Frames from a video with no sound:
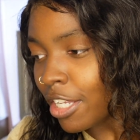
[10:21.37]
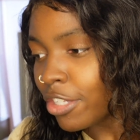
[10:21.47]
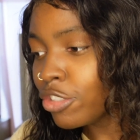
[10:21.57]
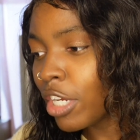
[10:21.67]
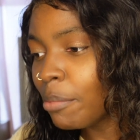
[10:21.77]

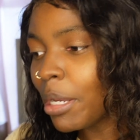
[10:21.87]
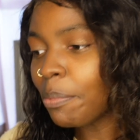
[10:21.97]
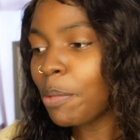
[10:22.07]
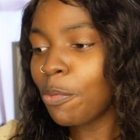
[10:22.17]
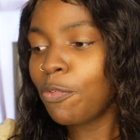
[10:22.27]
you're trying to
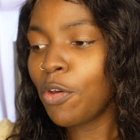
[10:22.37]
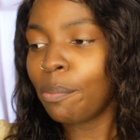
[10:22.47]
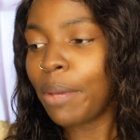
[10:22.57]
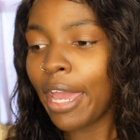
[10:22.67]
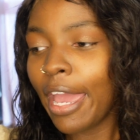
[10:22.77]
make people feel
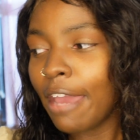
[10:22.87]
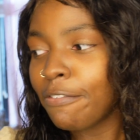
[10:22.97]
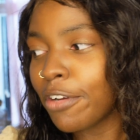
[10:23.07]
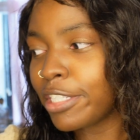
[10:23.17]
bad for